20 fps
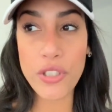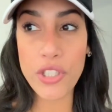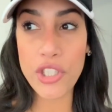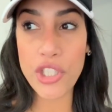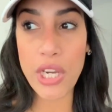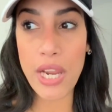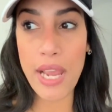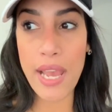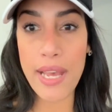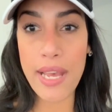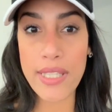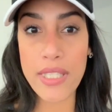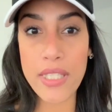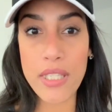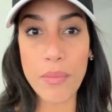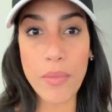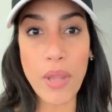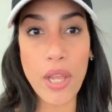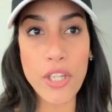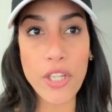She has
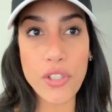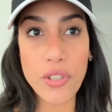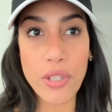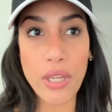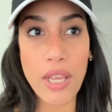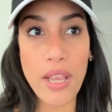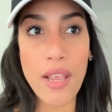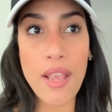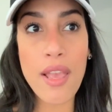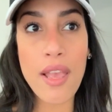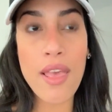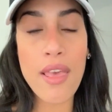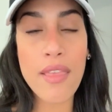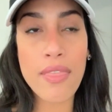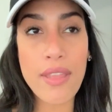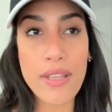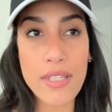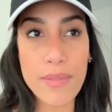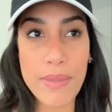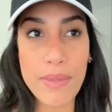some laundry
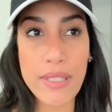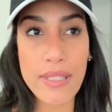that's been